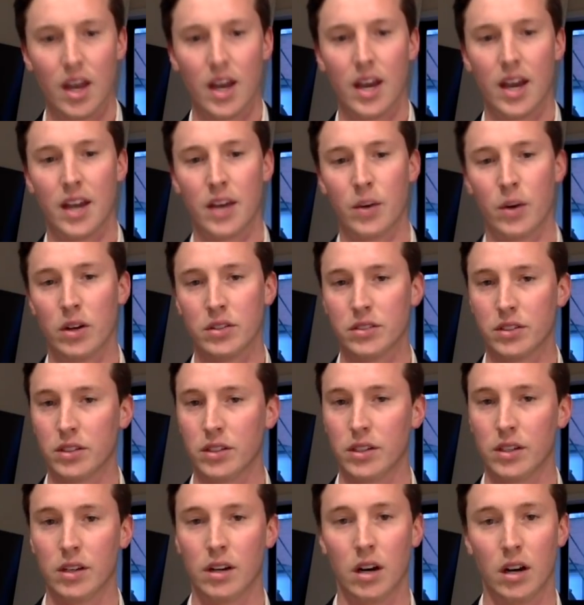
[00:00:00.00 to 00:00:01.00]
And you
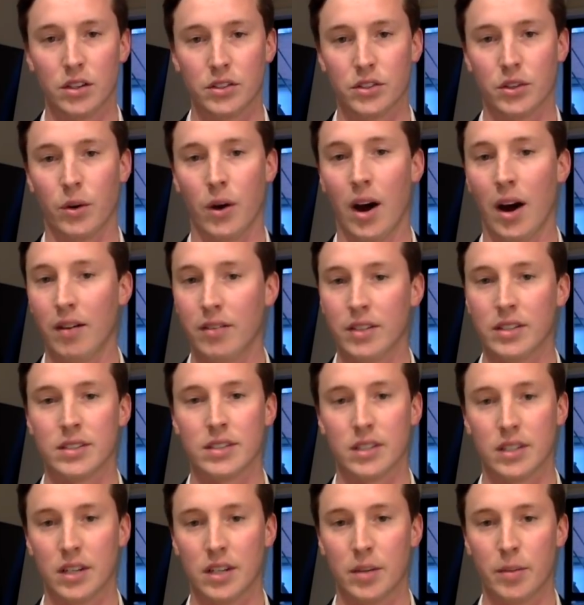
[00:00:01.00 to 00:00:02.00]
also
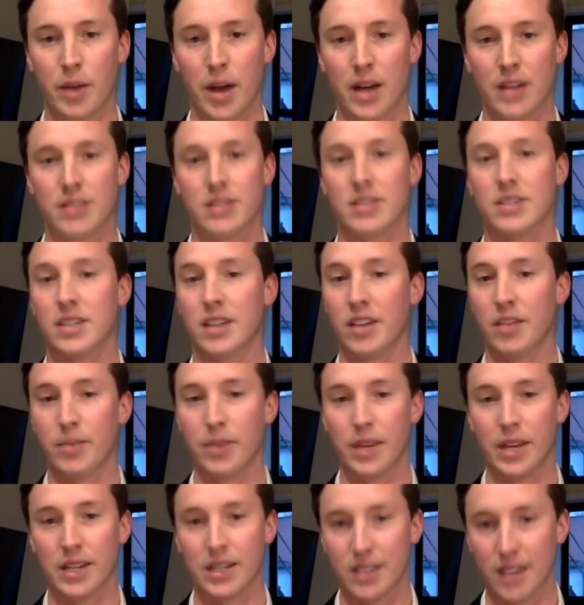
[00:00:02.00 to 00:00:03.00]
obviously need to pass the CFP
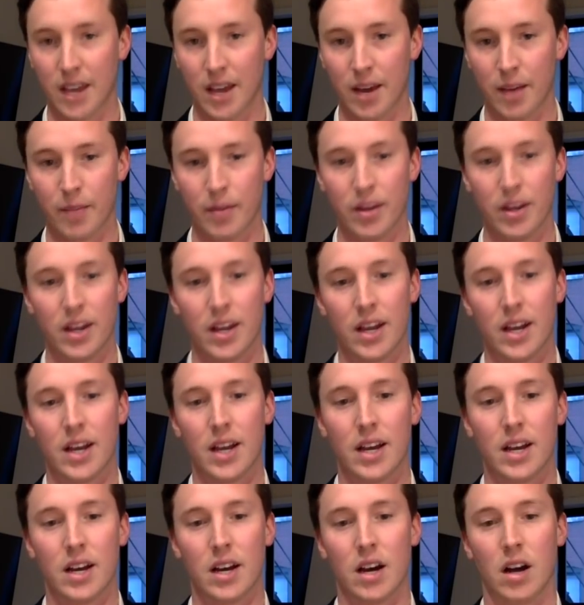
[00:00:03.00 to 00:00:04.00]
exam,
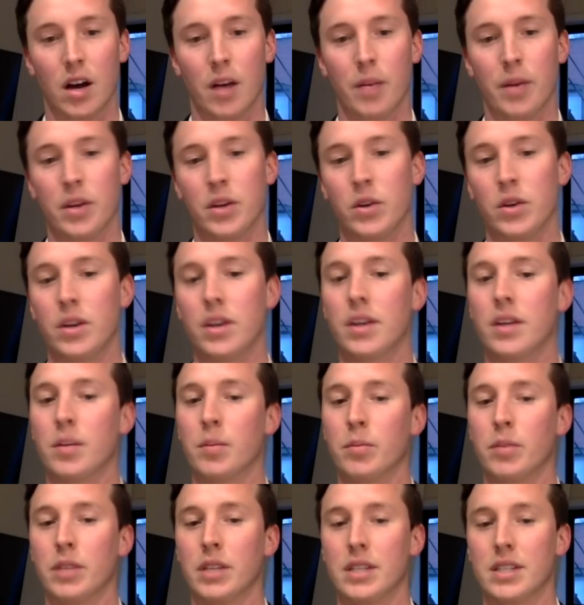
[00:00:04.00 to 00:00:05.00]
and you need to
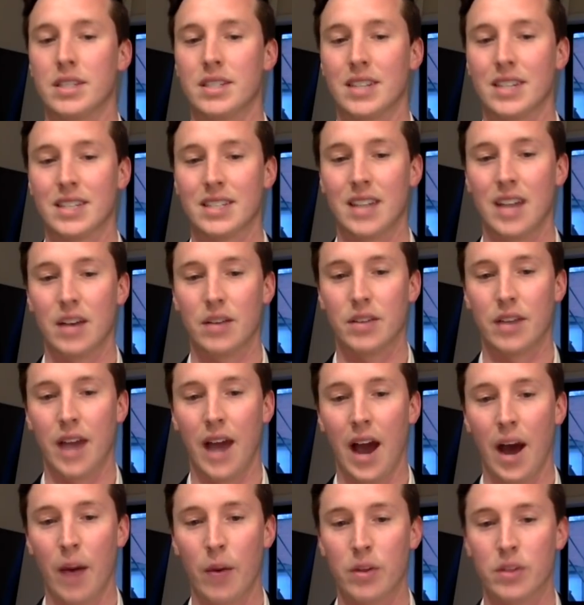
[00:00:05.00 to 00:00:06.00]
complete 6,000
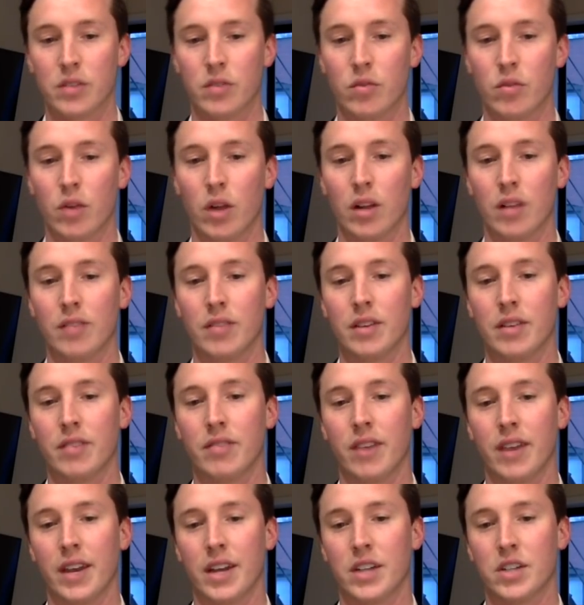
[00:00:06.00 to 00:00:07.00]
hours of relevant
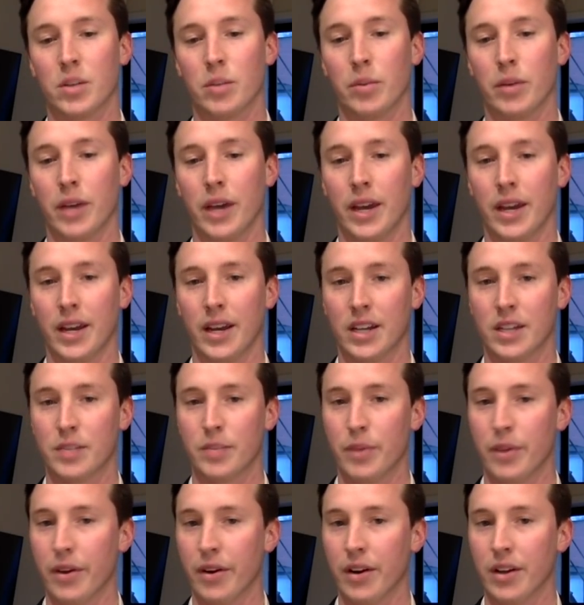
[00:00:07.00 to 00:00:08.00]
financial planning
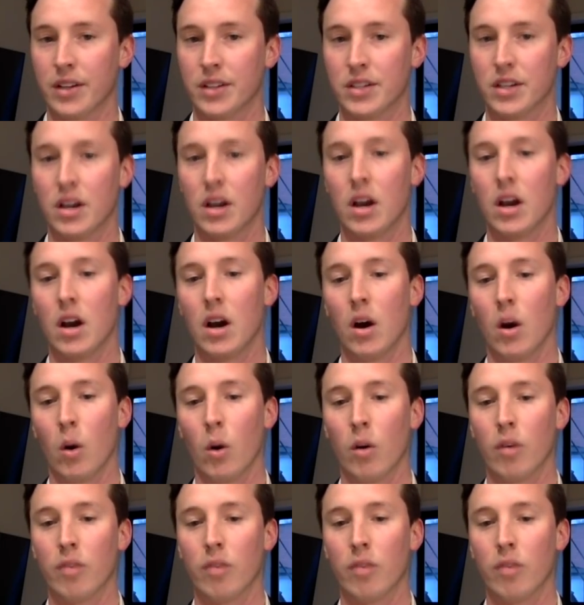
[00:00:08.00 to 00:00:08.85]
experience or